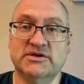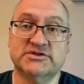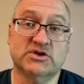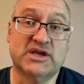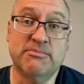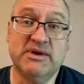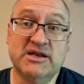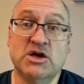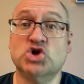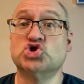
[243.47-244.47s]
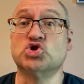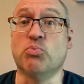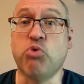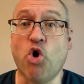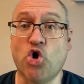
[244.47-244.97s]
So it can mean
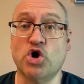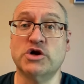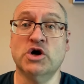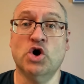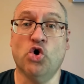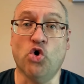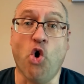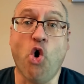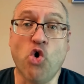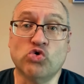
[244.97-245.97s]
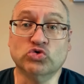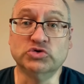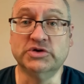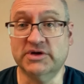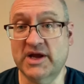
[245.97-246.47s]
support or
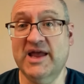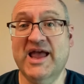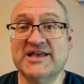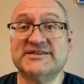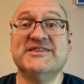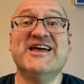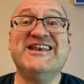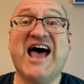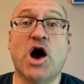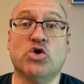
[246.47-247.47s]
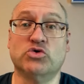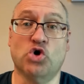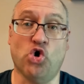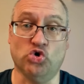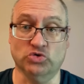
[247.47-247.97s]
hold, as in the noun
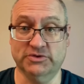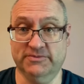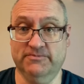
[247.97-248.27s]
hold.